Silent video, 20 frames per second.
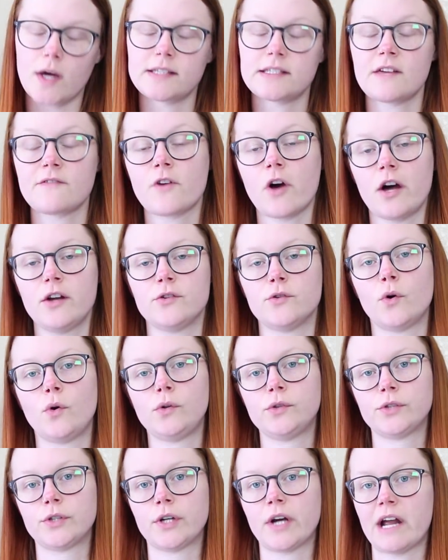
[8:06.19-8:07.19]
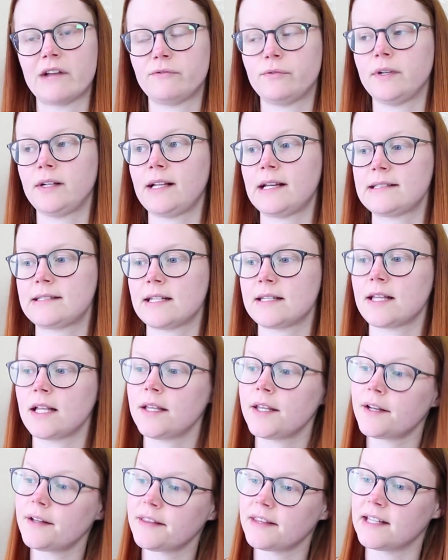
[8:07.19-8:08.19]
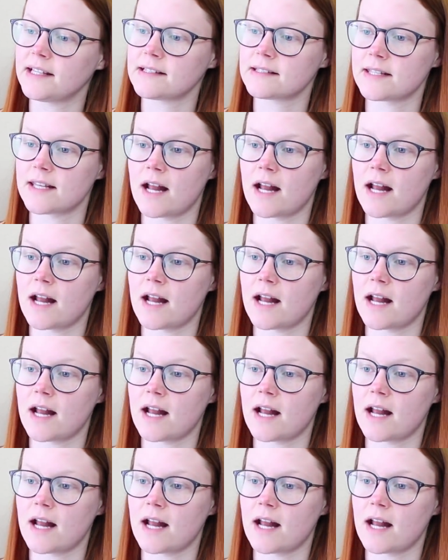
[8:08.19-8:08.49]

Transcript: as I've gotten older, I've realized that the little things